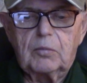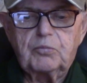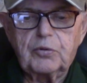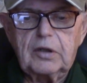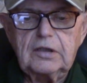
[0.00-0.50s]
a
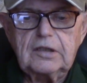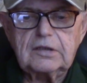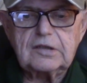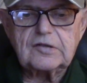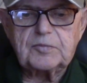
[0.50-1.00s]

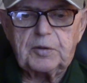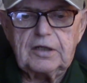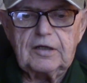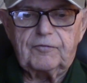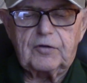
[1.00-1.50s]
brilliant
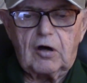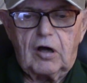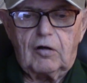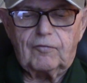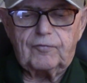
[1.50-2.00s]
display of
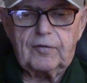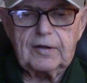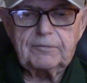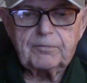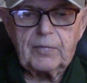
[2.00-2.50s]
golf,
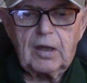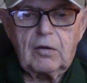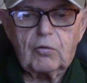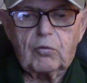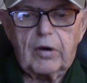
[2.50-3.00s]

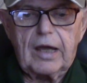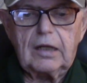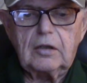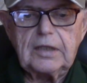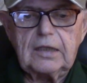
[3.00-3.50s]

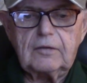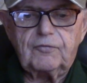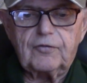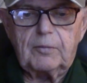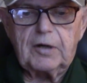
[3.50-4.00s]
rallying
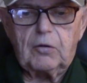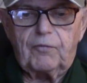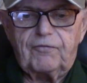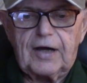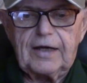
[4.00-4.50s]
from
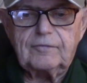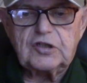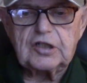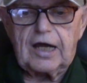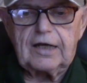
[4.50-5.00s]
a
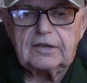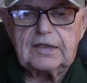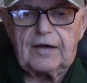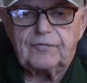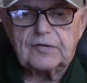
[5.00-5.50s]
5-shot
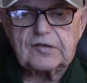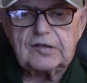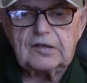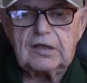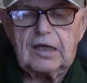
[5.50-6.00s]

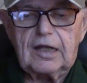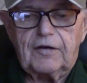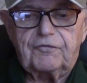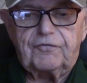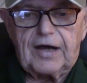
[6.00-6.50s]
deficit in
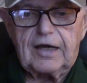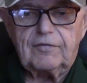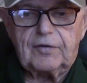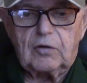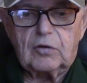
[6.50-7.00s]
a
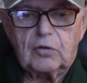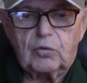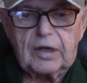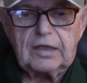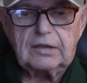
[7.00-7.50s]
5-hour
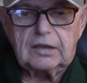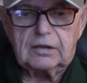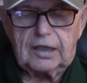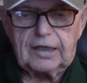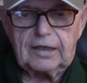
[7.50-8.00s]
rain
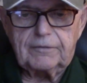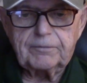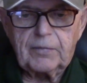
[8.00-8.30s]
delay.